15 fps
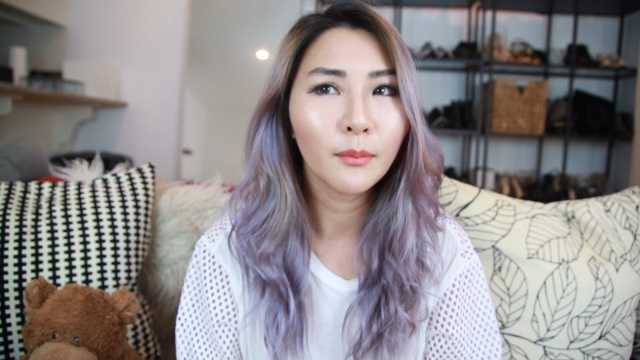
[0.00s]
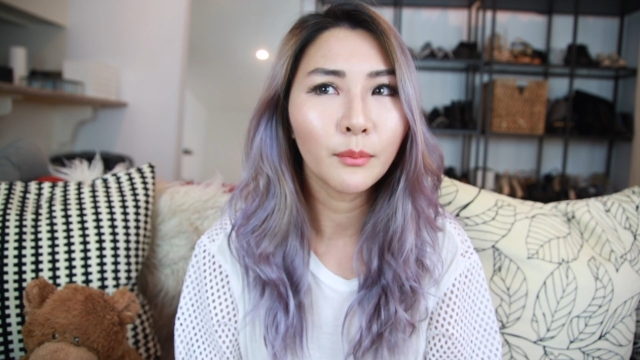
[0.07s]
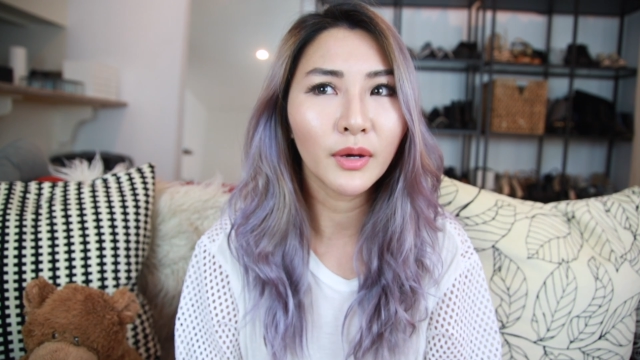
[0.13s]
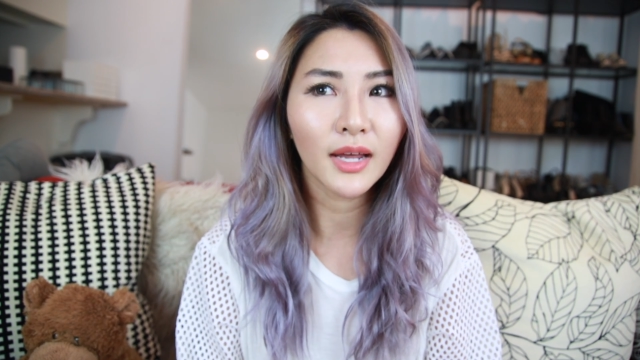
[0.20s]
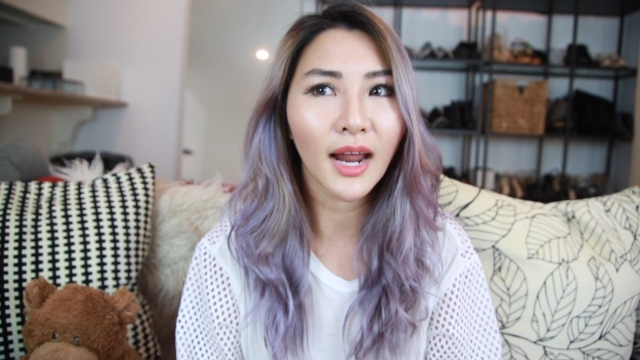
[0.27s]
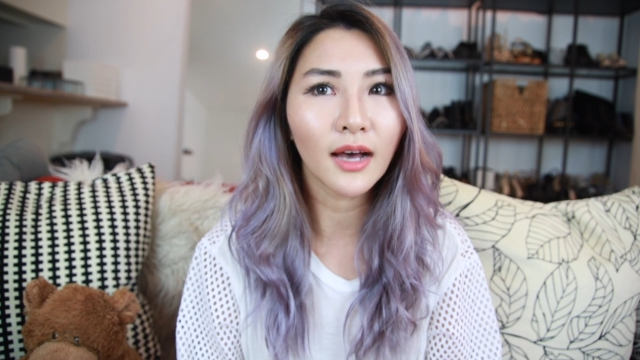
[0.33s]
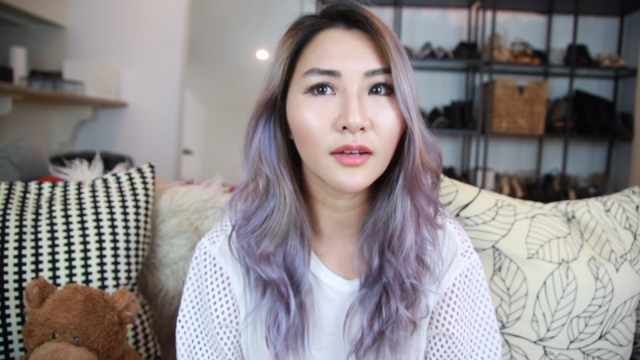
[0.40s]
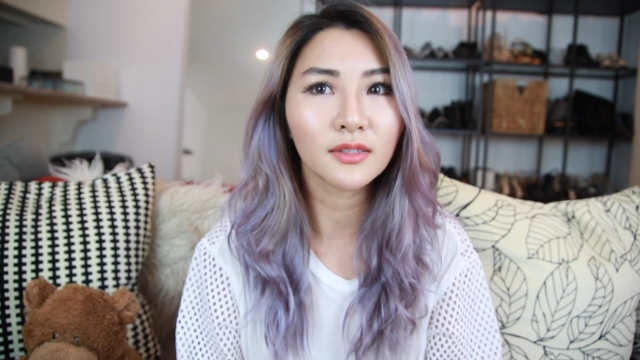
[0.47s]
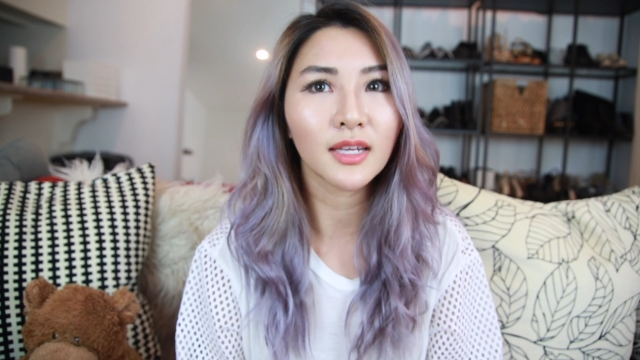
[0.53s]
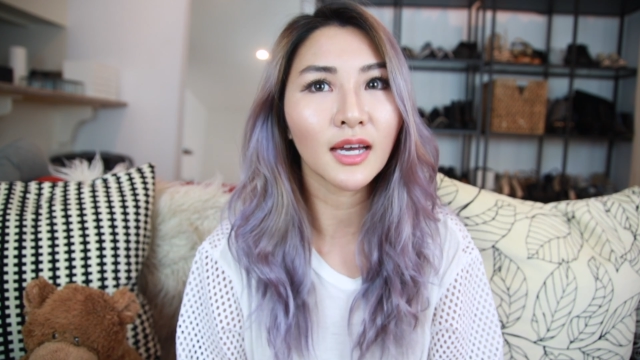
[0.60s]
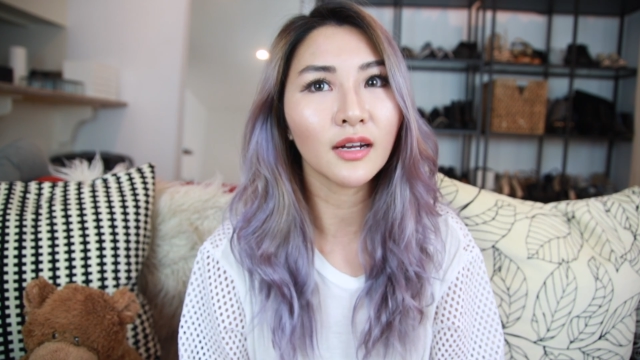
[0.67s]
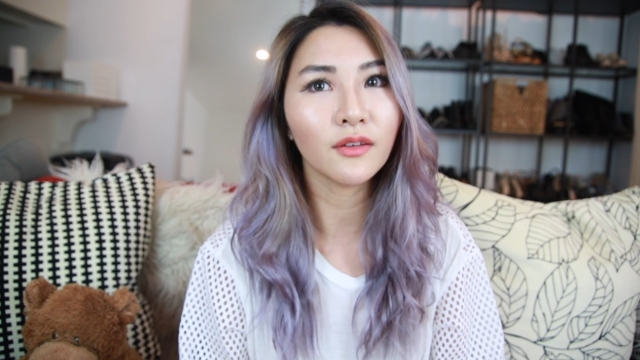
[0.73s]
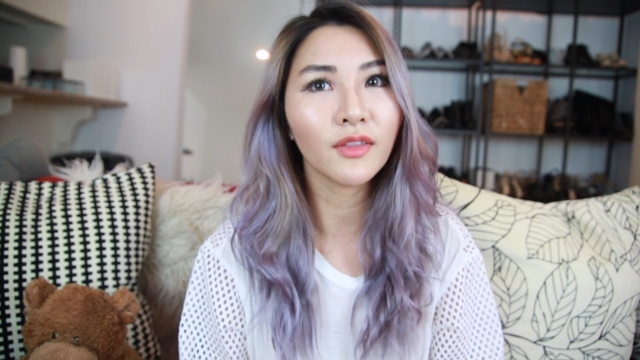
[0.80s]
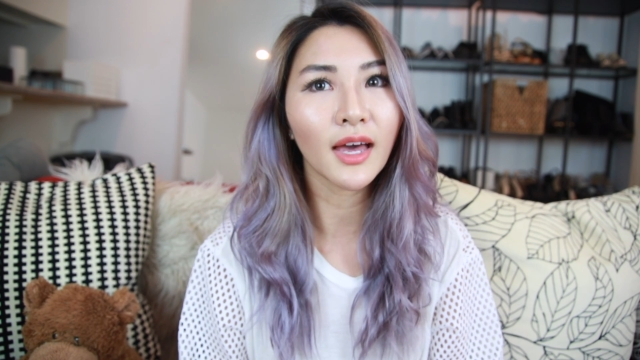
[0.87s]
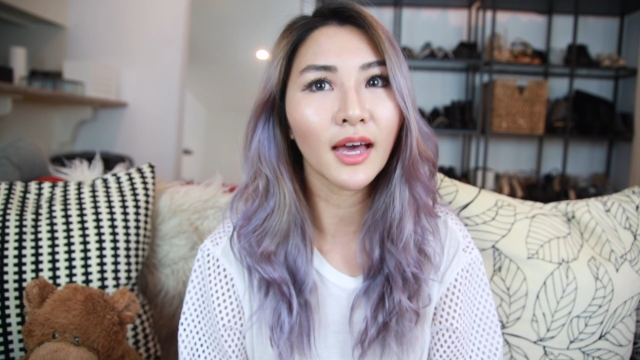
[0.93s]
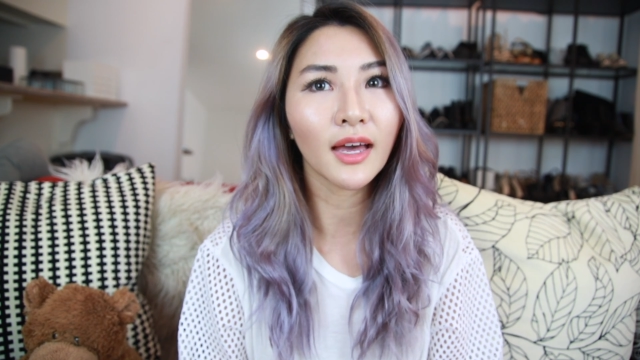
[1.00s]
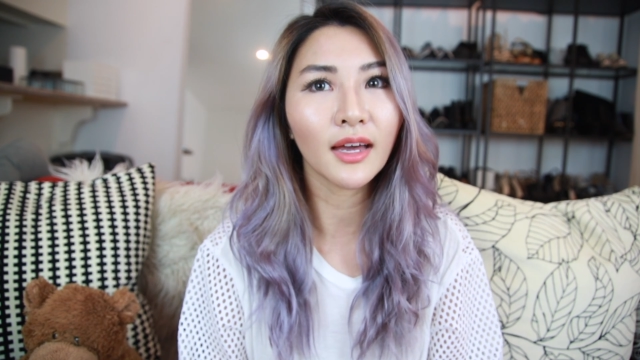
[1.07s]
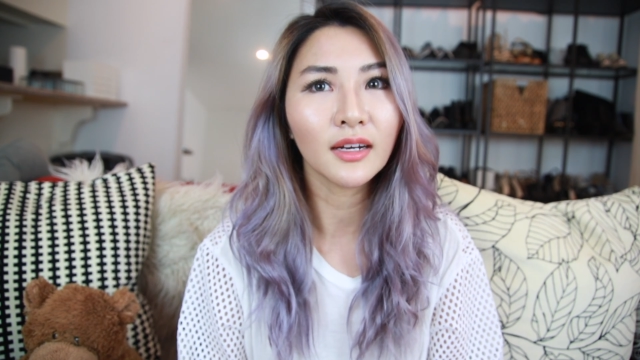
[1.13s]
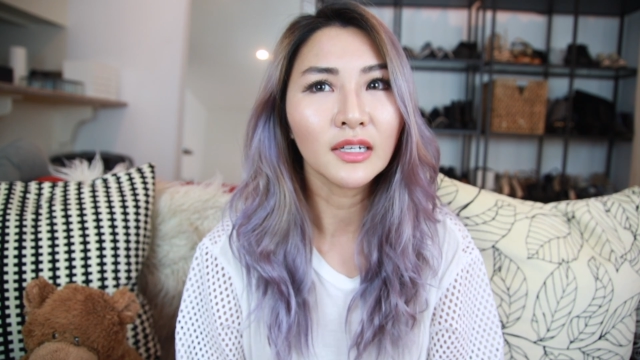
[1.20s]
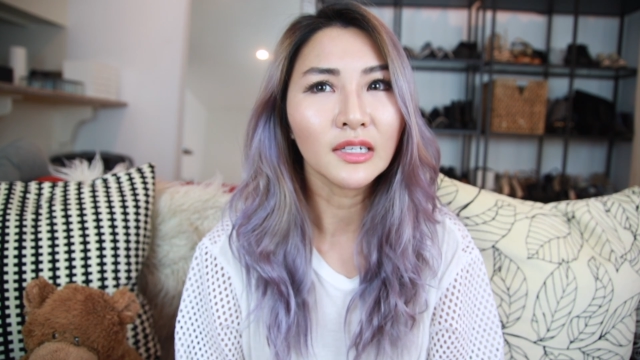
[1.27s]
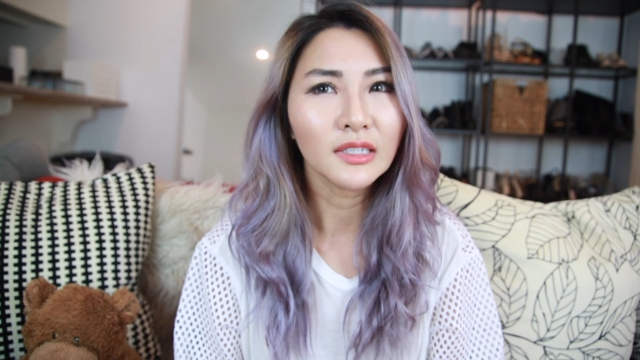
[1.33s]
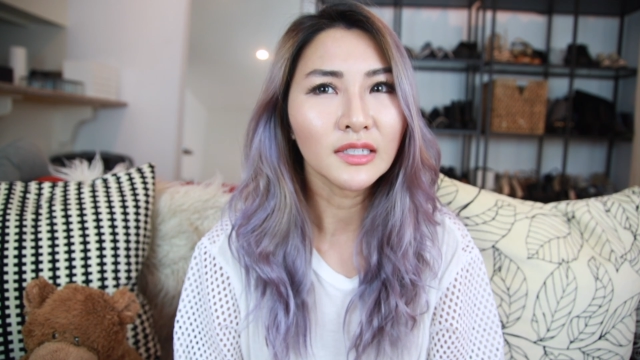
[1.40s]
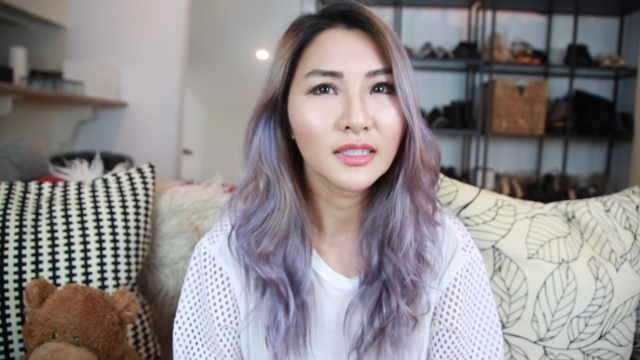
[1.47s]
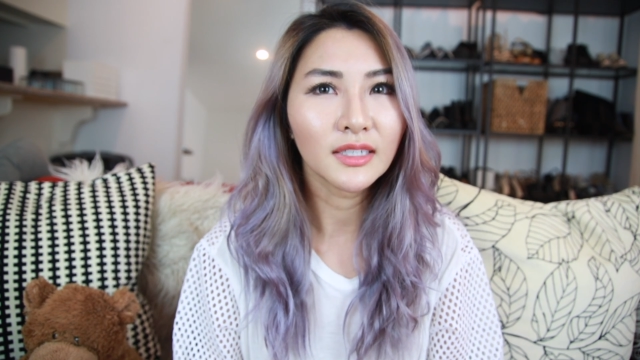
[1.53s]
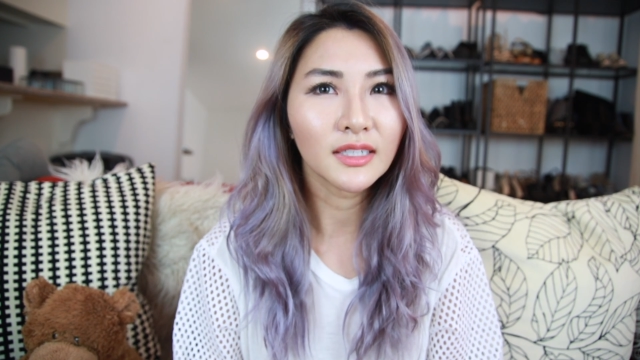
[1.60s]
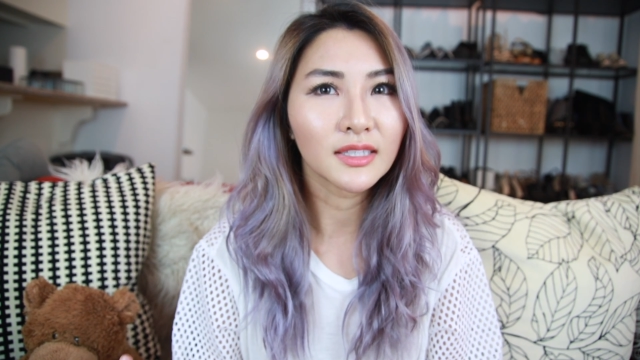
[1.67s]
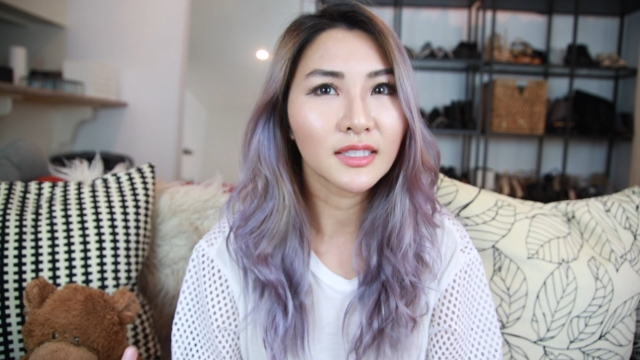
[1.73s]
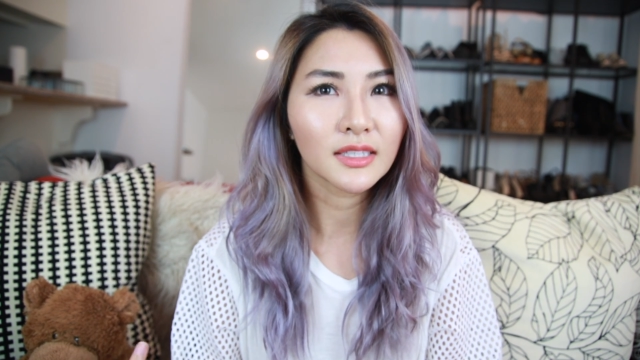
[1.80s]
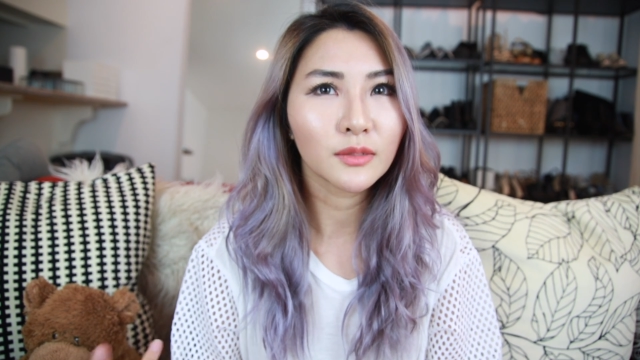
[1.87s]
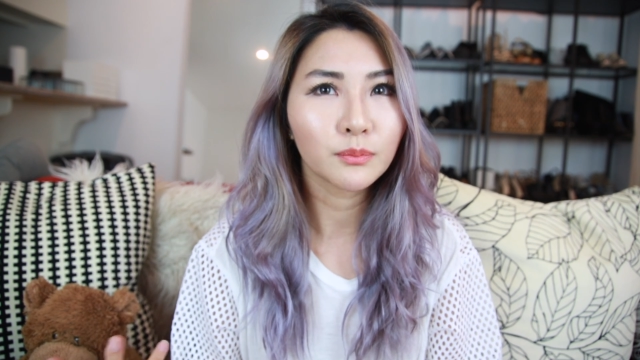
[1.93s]
But outside of that,
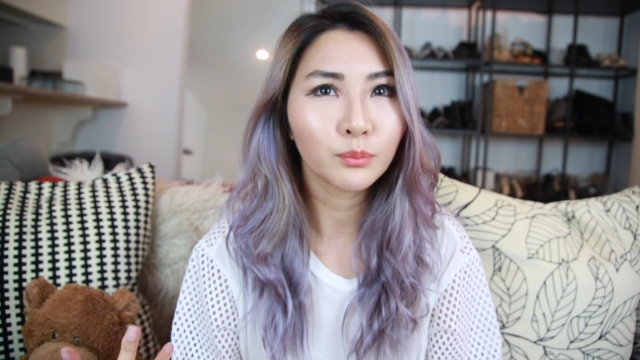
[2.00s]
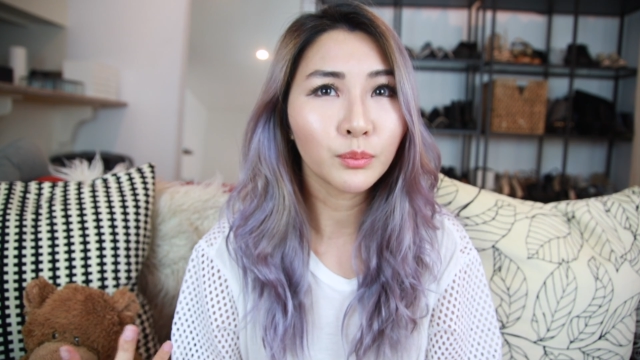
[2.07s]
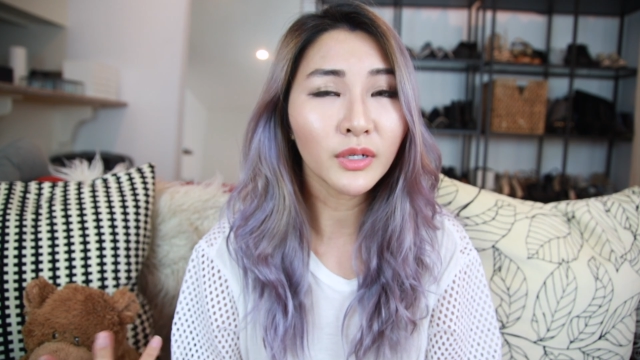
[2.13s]
it's